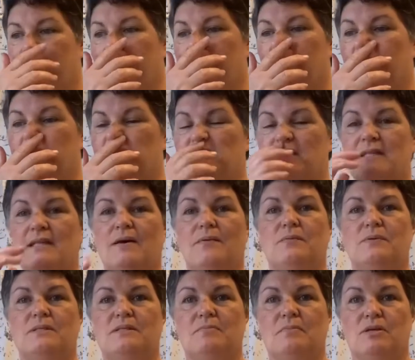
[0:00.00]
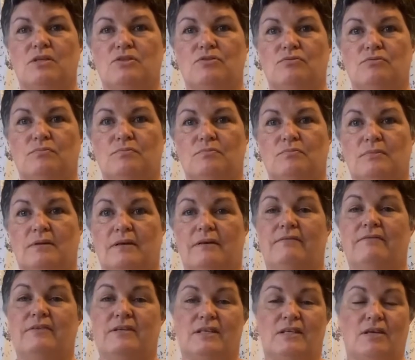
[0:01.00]
So that was the mushroom
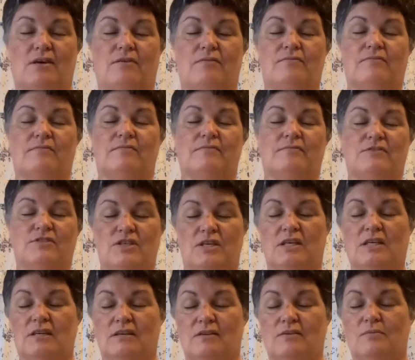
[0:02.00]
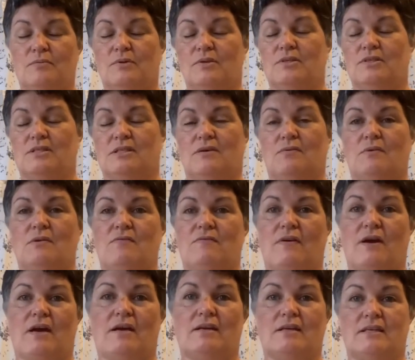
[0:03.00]
video. Chicken of the woods that we
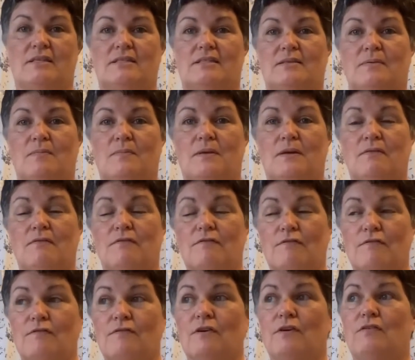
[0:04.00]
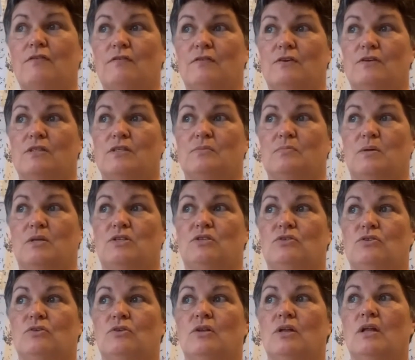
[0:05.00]
found something very, very
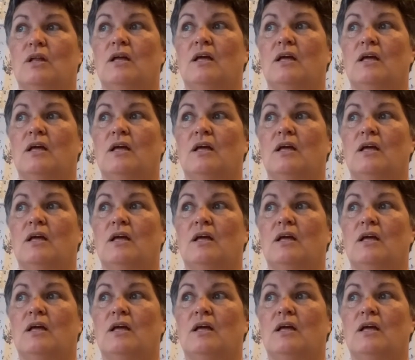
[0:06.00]
special.